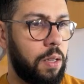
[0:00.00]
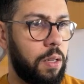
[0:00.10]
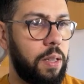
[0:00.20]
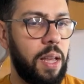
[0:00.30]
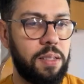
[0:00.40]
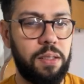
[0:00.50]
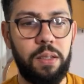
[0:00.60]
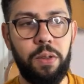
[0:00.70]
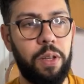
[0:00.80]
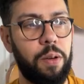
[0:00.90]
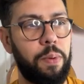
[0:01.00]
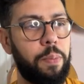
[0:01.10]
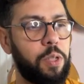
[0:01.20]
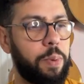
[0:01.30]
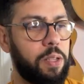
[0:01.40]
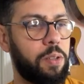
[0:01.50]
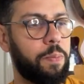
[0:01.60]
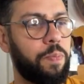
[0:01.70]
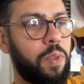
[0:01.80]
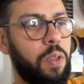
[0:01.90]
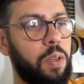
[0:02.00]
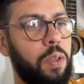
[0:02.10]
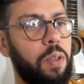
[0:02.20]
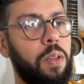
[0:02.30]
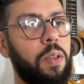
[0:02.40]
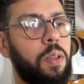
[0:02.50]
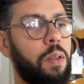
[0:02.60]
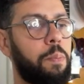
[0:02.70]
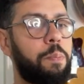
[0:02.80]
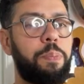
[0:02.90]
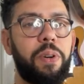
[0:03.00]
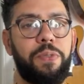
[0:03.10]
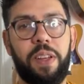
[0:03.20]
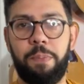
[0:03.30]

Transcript: Yes, you hear me much better. Perfect.